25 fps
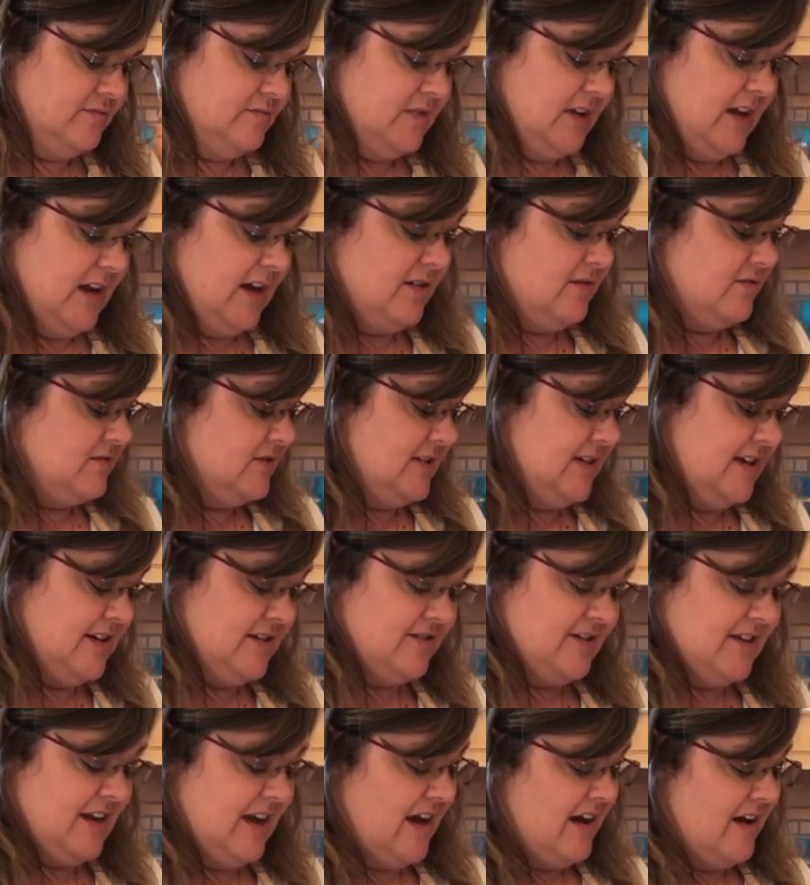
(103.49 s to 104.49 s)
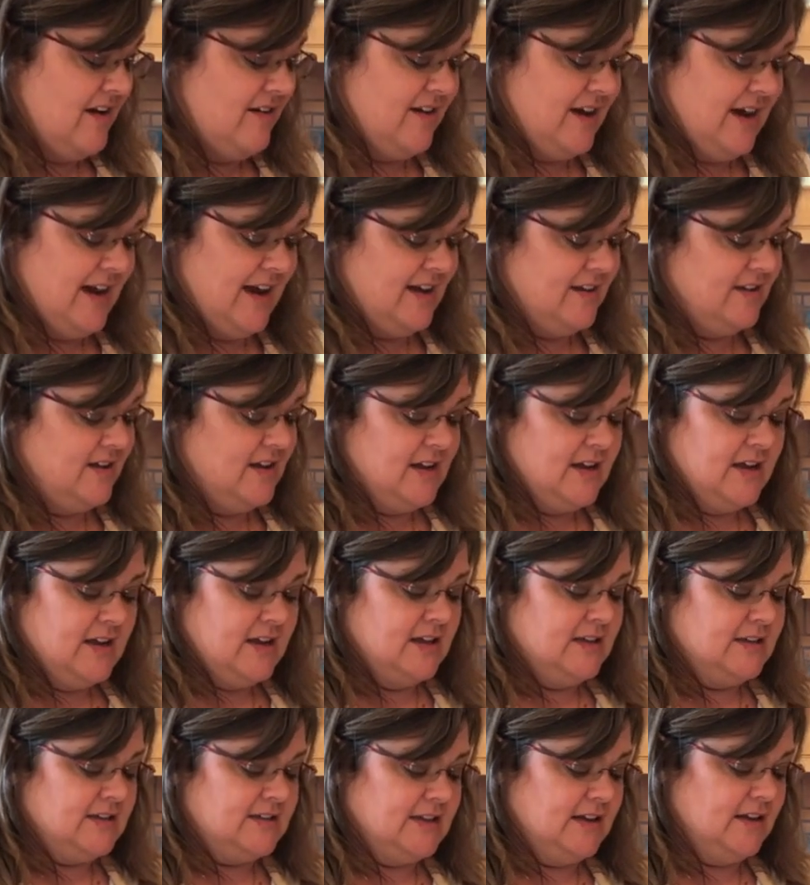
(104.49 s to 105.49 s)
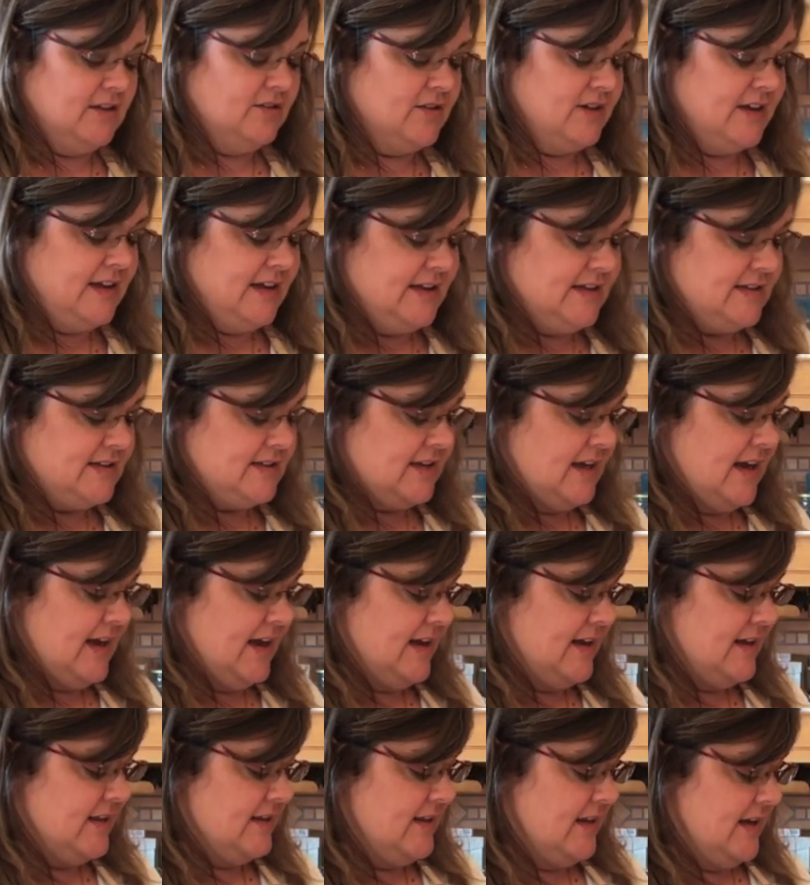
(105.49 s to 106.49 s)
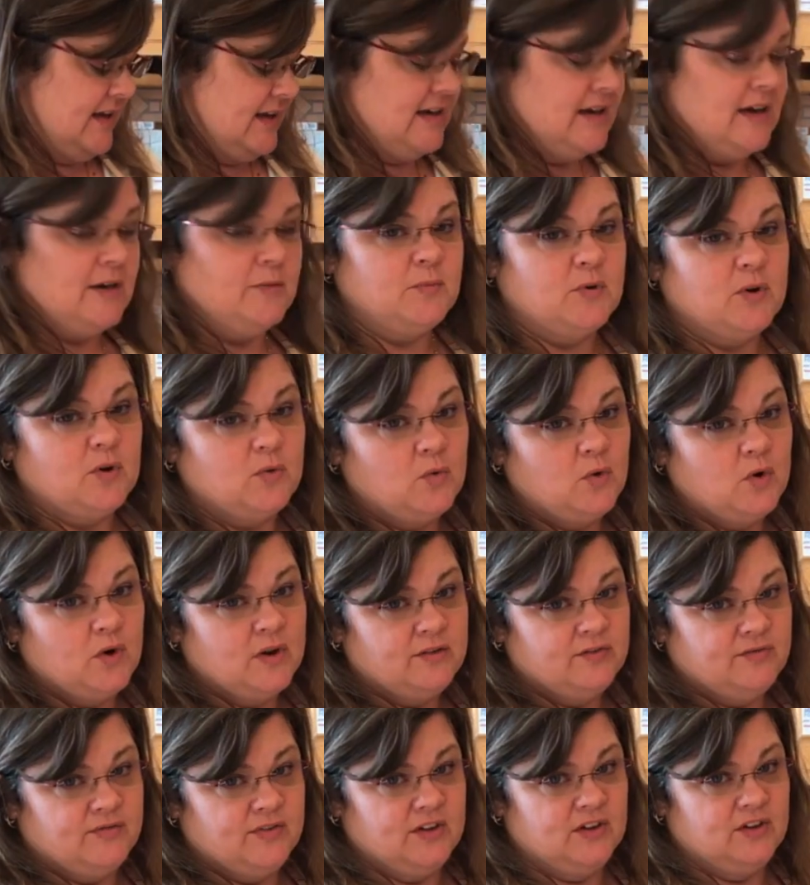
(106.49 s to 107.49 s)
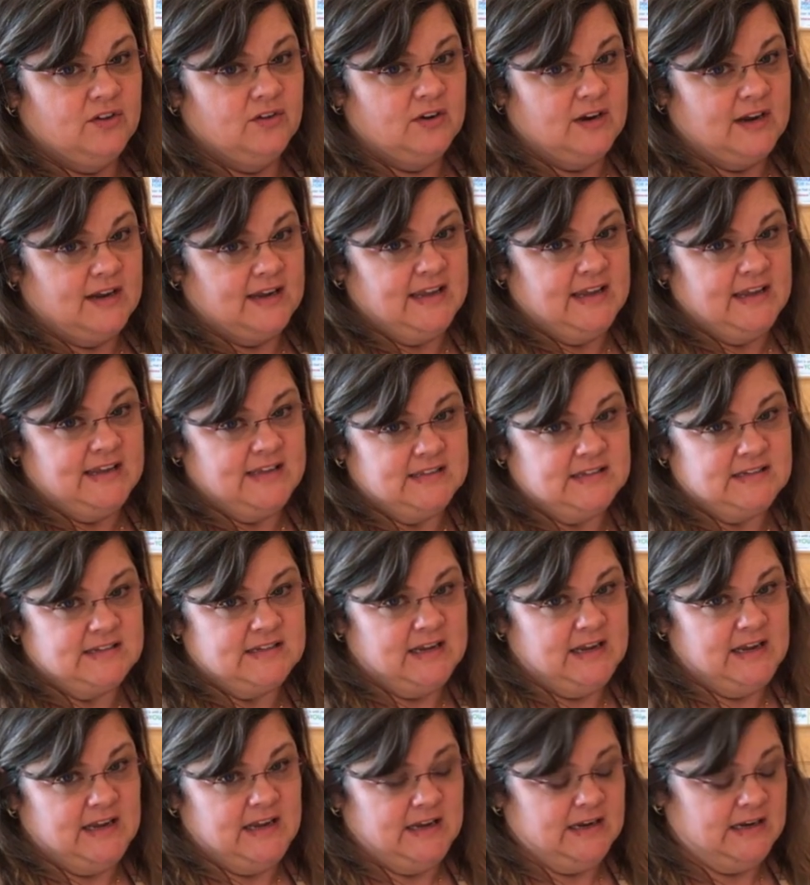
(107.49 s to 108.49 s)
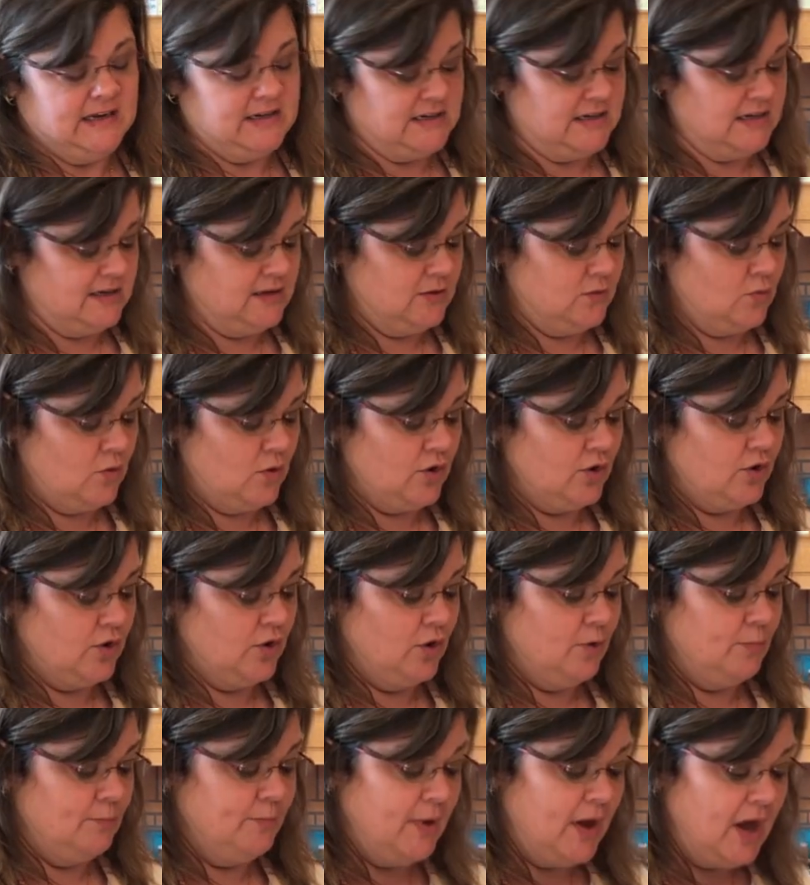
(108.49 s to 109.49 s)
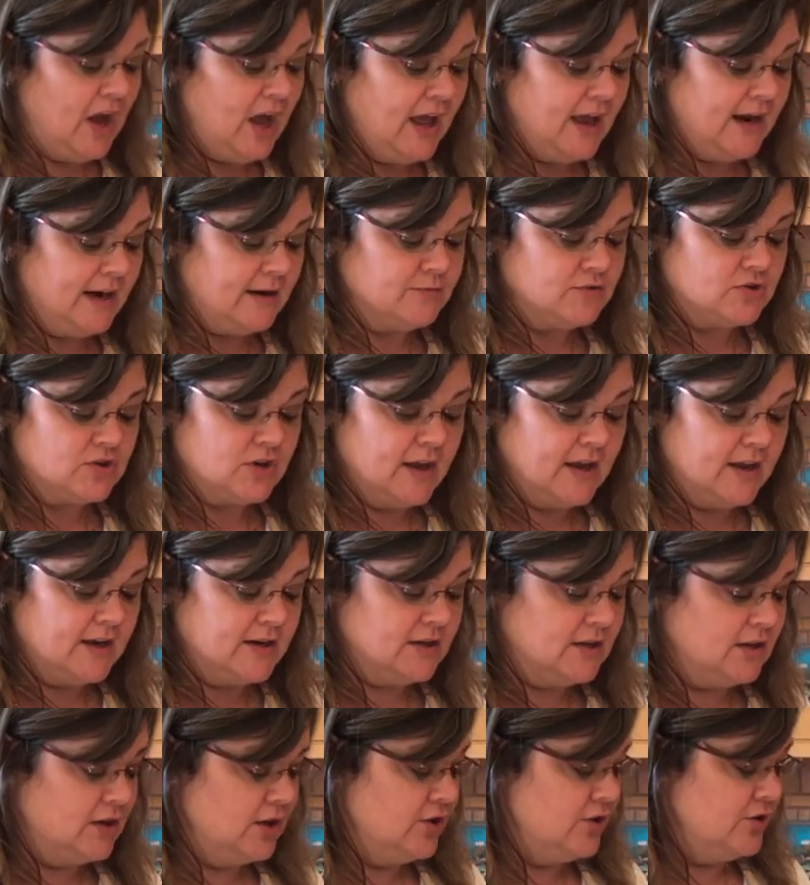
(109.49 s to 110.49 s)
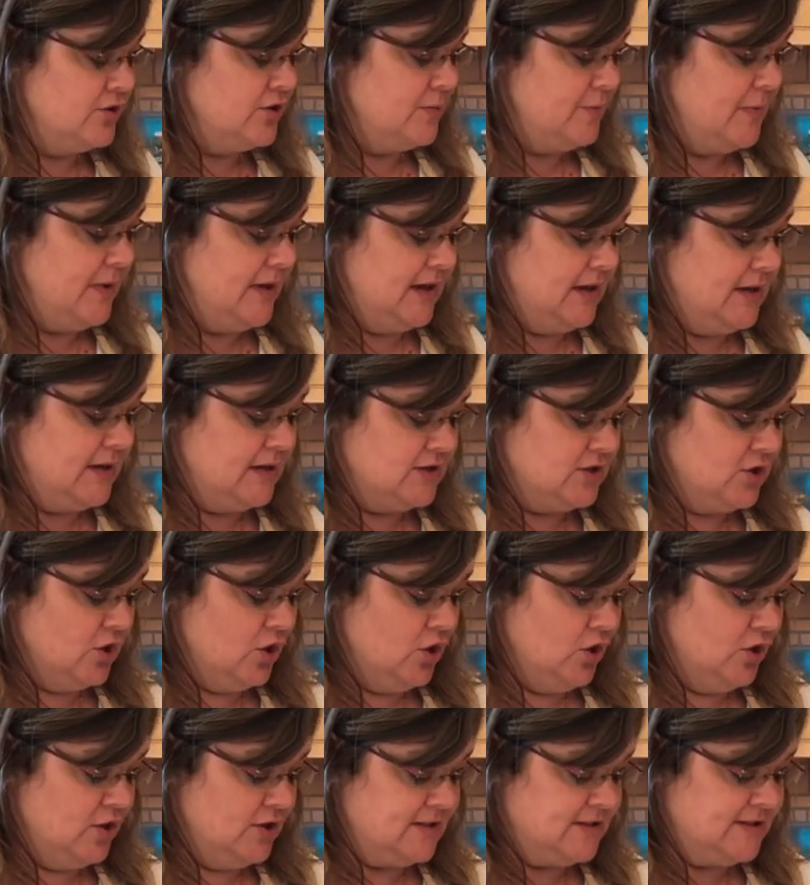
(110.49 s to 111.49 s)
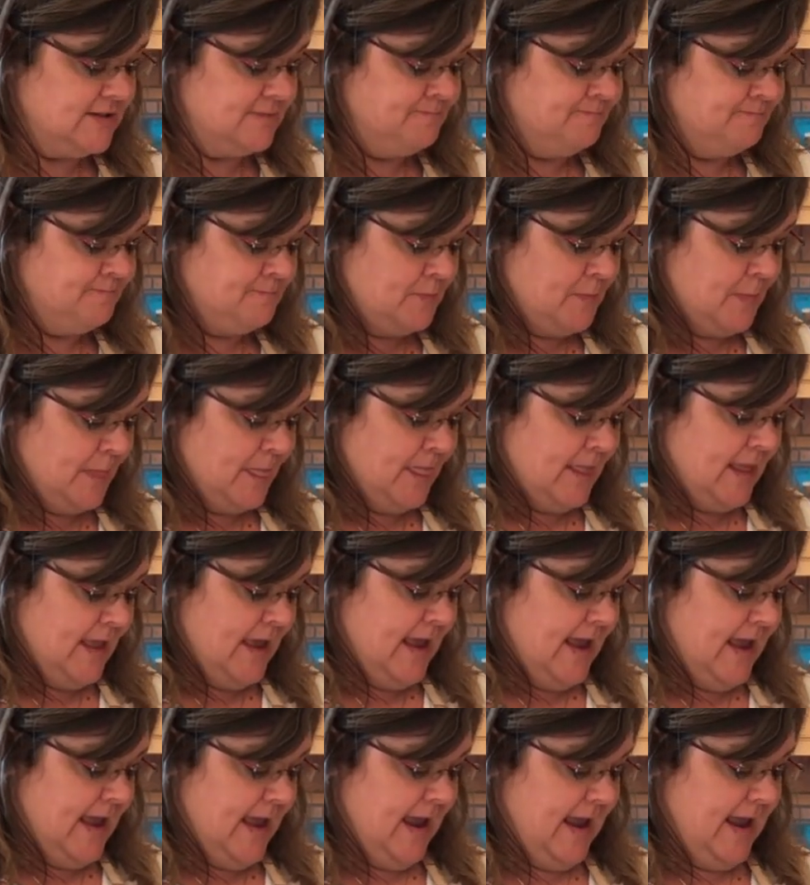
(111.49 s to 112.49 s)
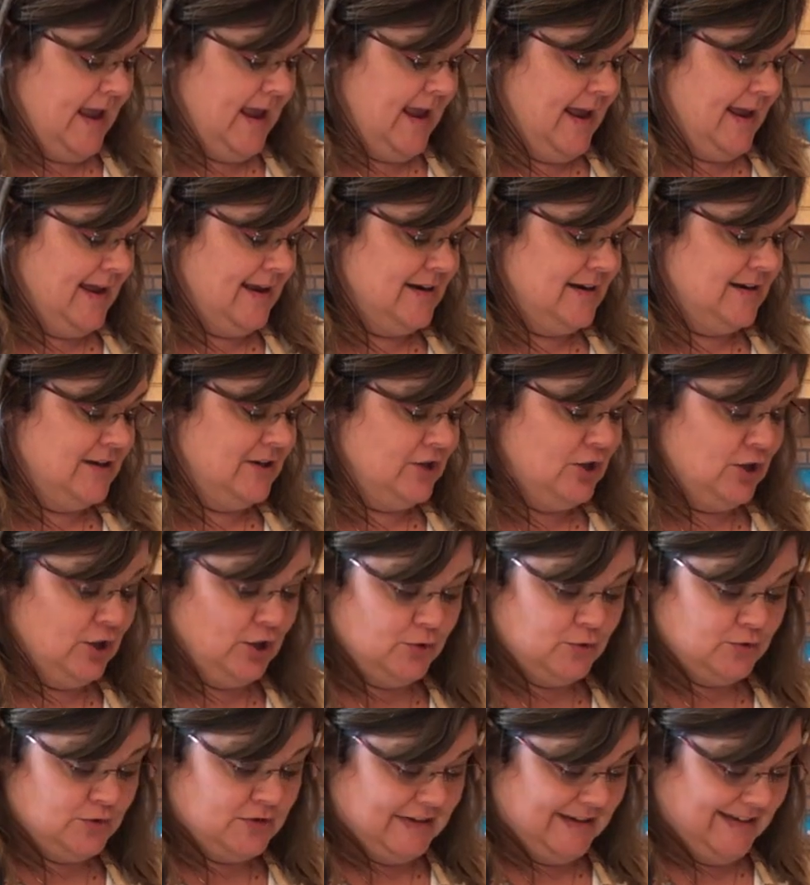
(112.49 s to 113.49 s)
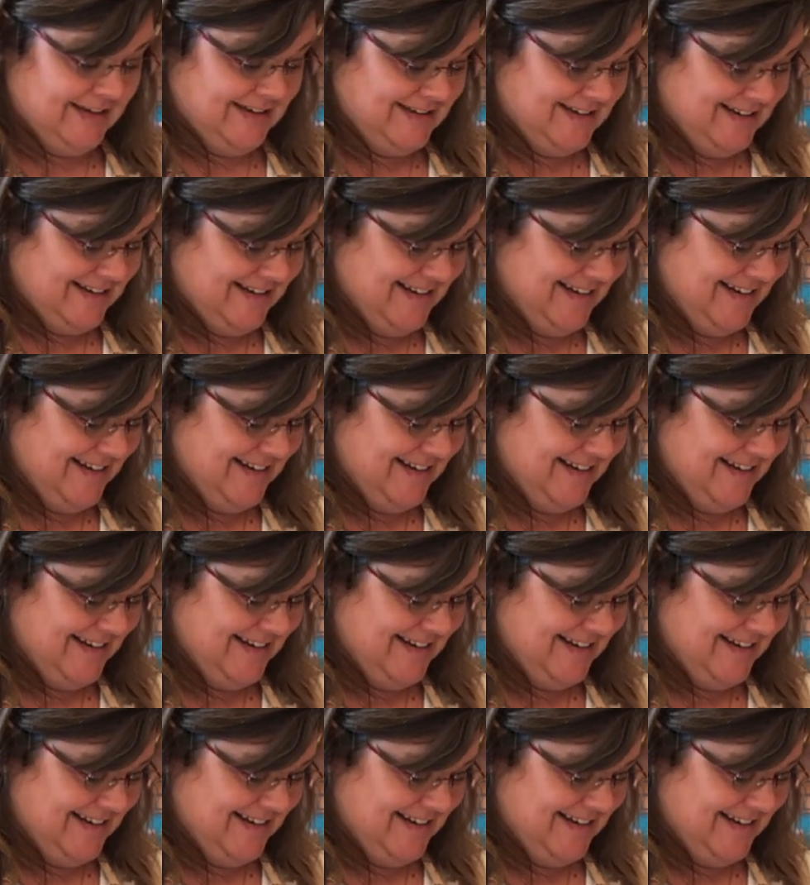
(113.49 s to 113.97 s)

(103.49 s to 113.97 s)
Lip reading: Now I'm going to tell y'all, celery is like the number one food I can't stand in the world. But I'm trying to learn to be an adult and use it.